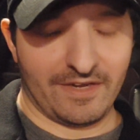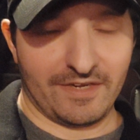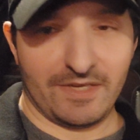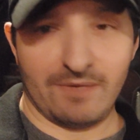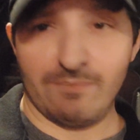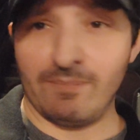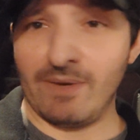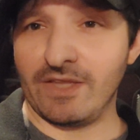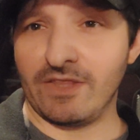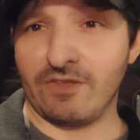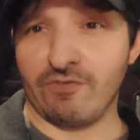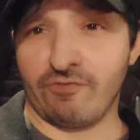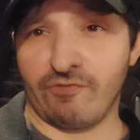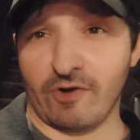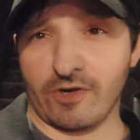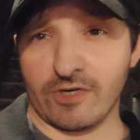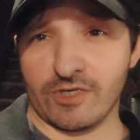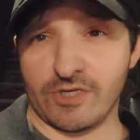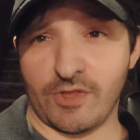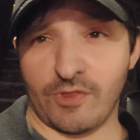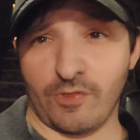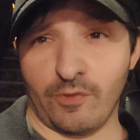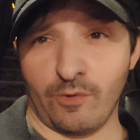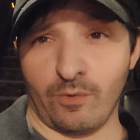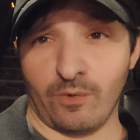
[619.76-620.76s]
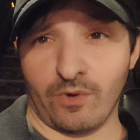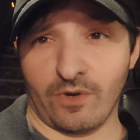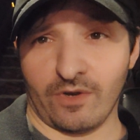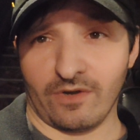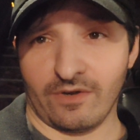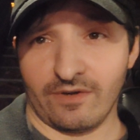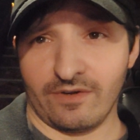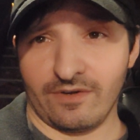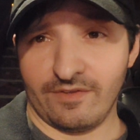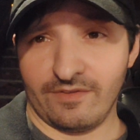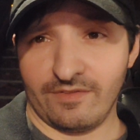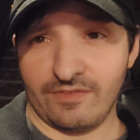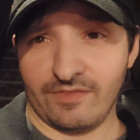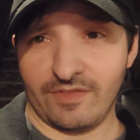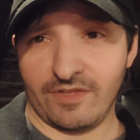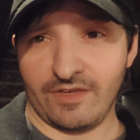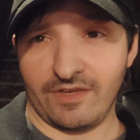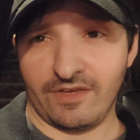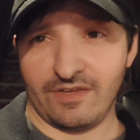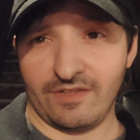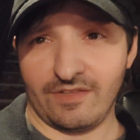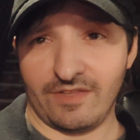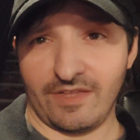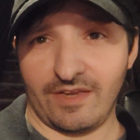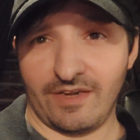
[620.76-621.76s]
He made the first Thor.
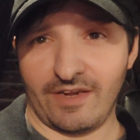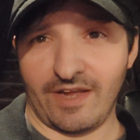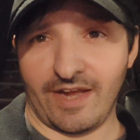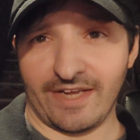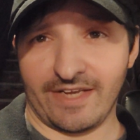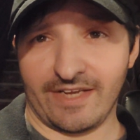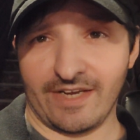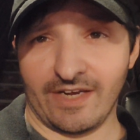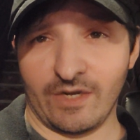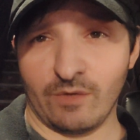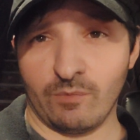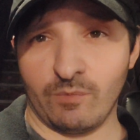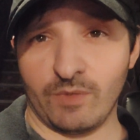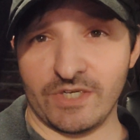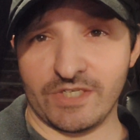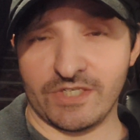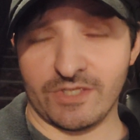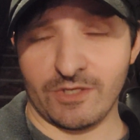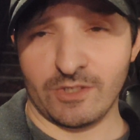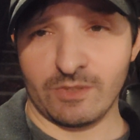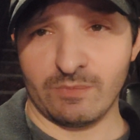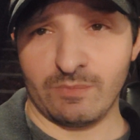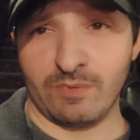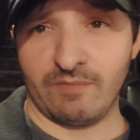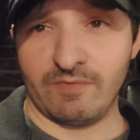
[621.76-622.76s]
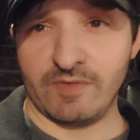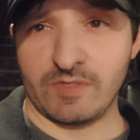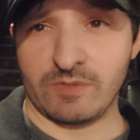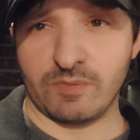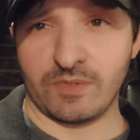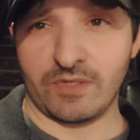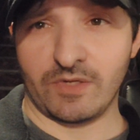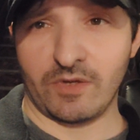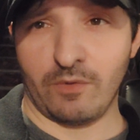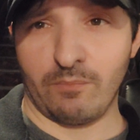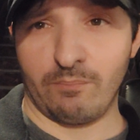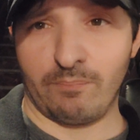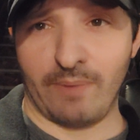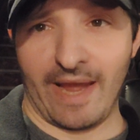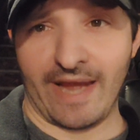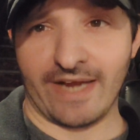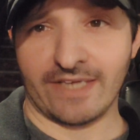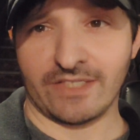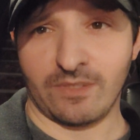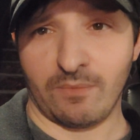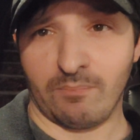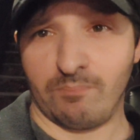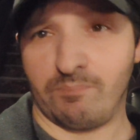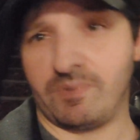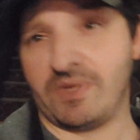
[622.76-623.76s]
That I kind of wish those movies would go
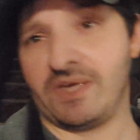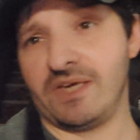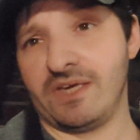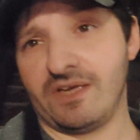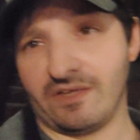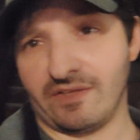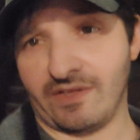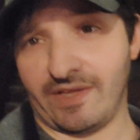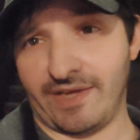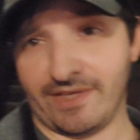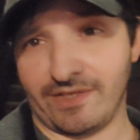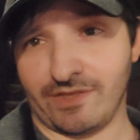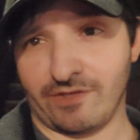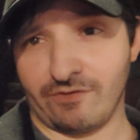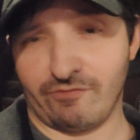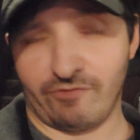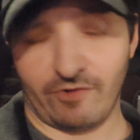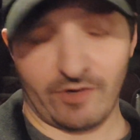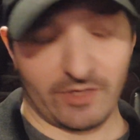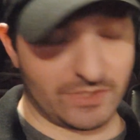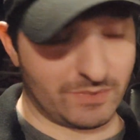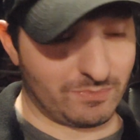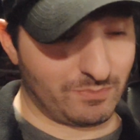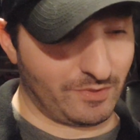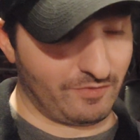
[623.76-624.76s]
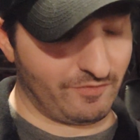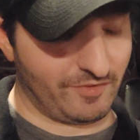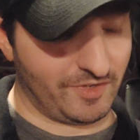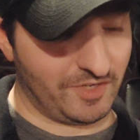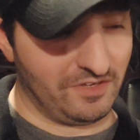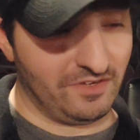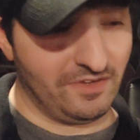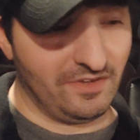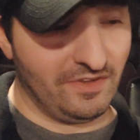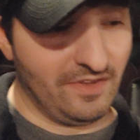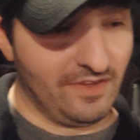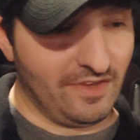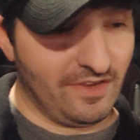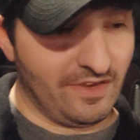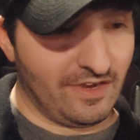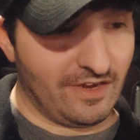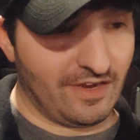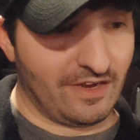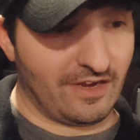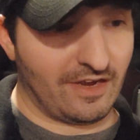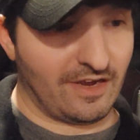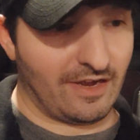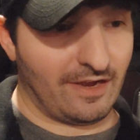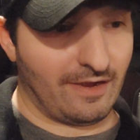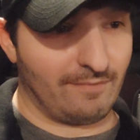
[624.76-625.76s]
back to being like the first movie.
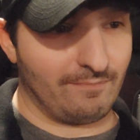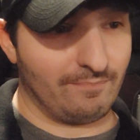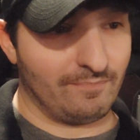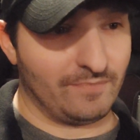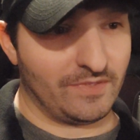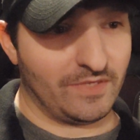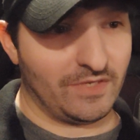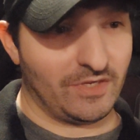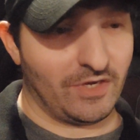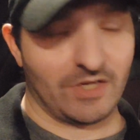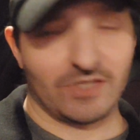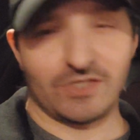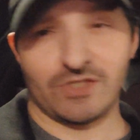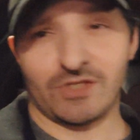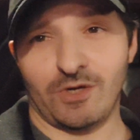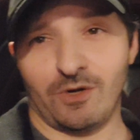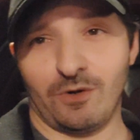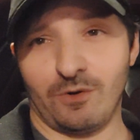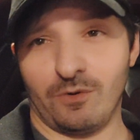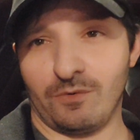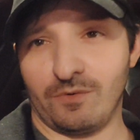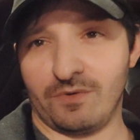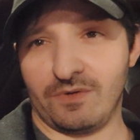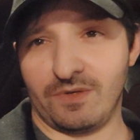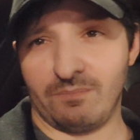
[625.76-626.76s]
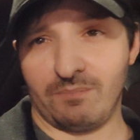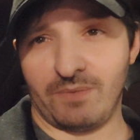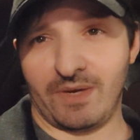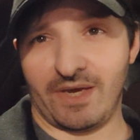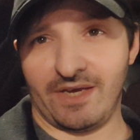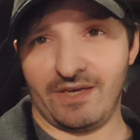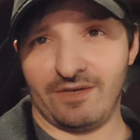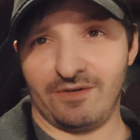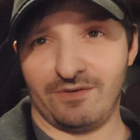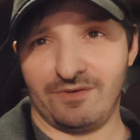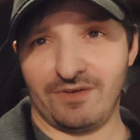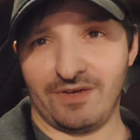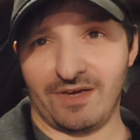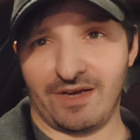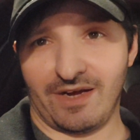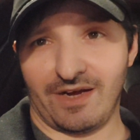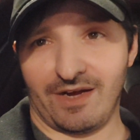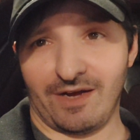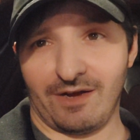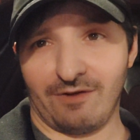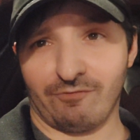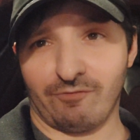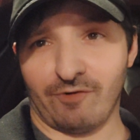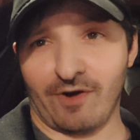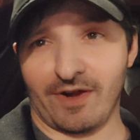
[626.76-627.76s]
He also made
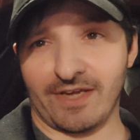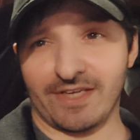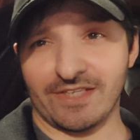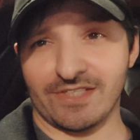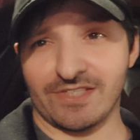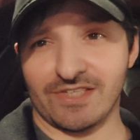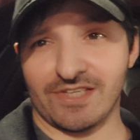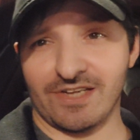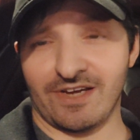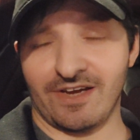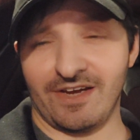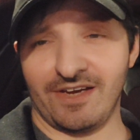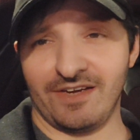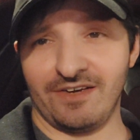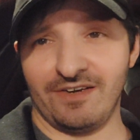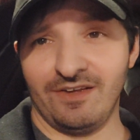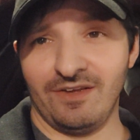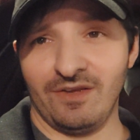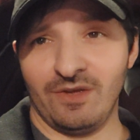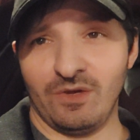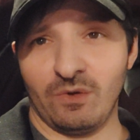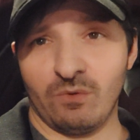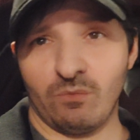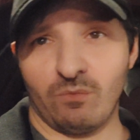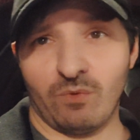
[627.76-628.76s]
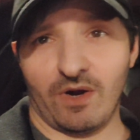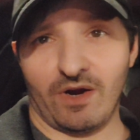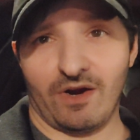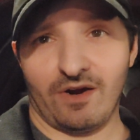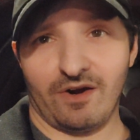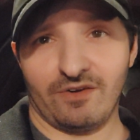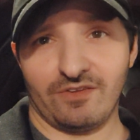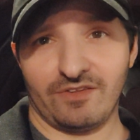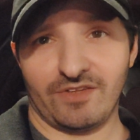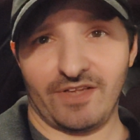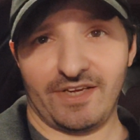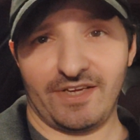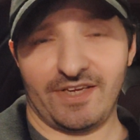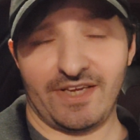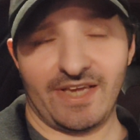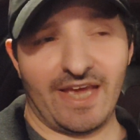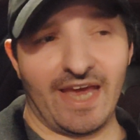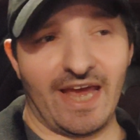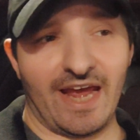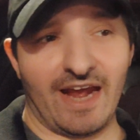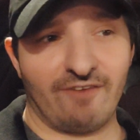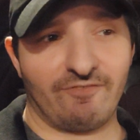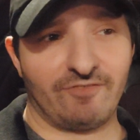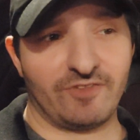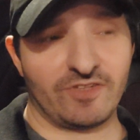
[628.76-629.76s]
Frankenstein, where like
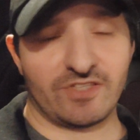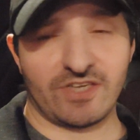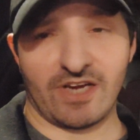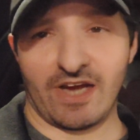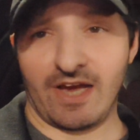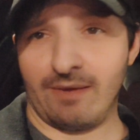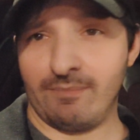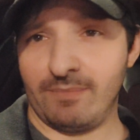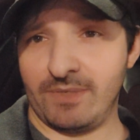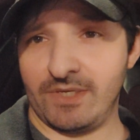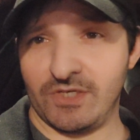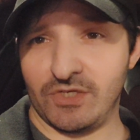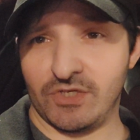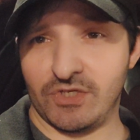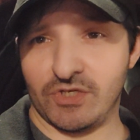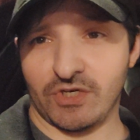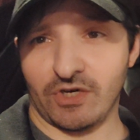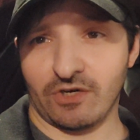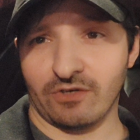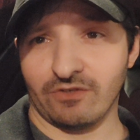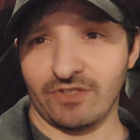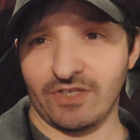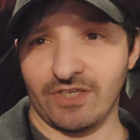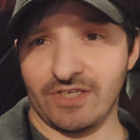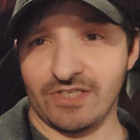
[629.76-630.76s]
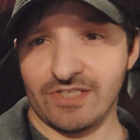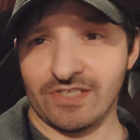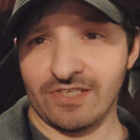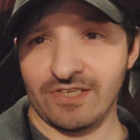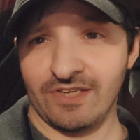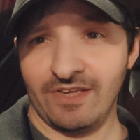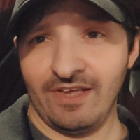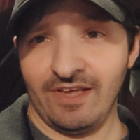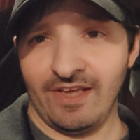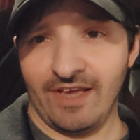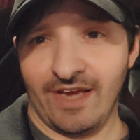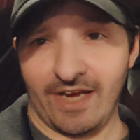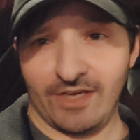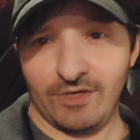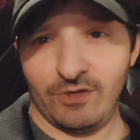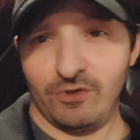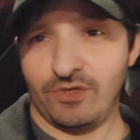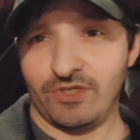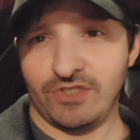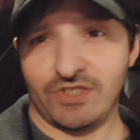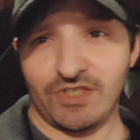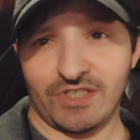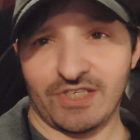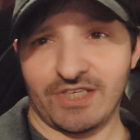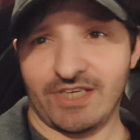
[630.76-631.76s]
half the time he's shirtless, and you
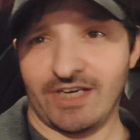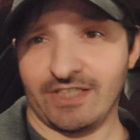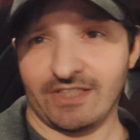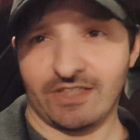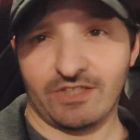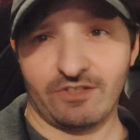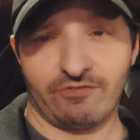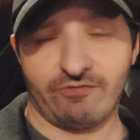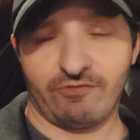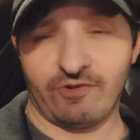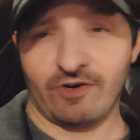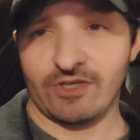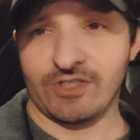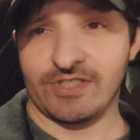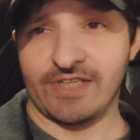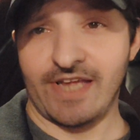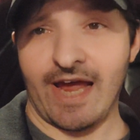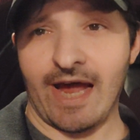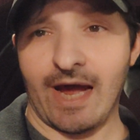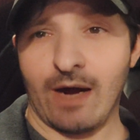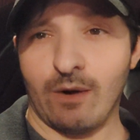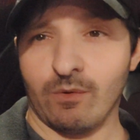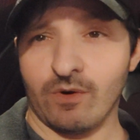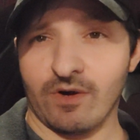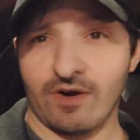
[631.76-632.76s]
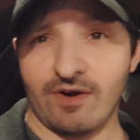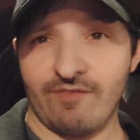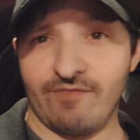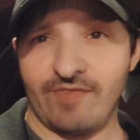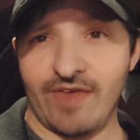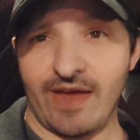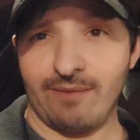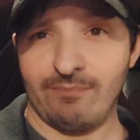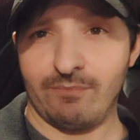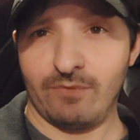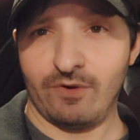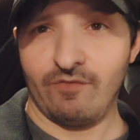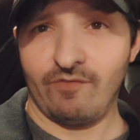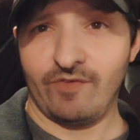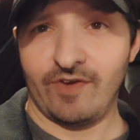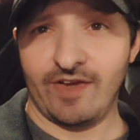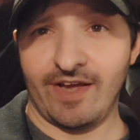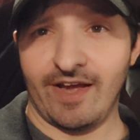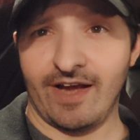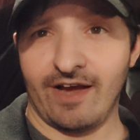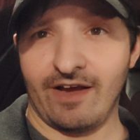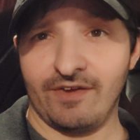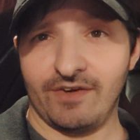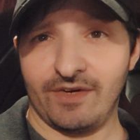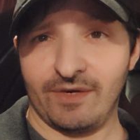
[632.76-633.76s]
could just cut the first hour of that
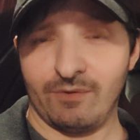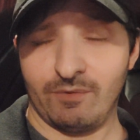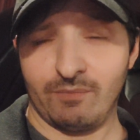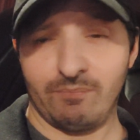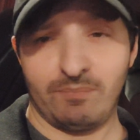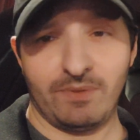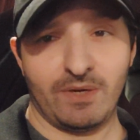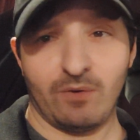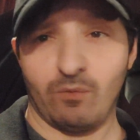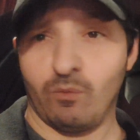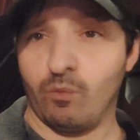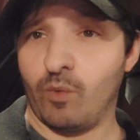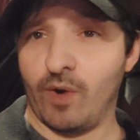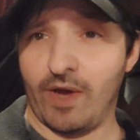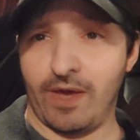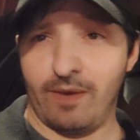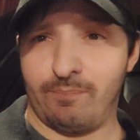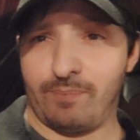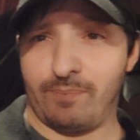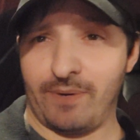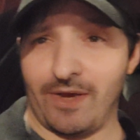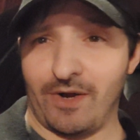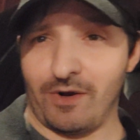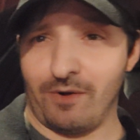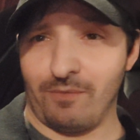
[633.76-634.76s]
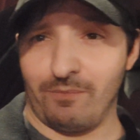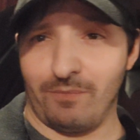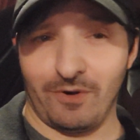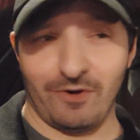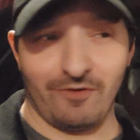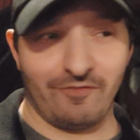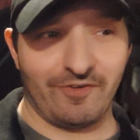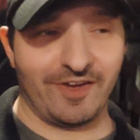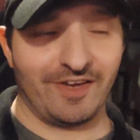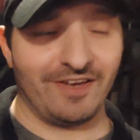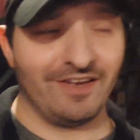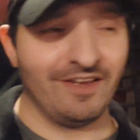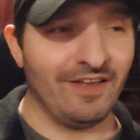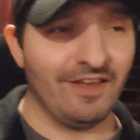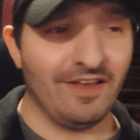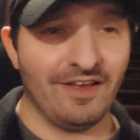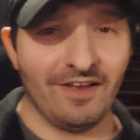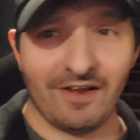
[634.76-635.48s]
movie out, and it would be a way better movie.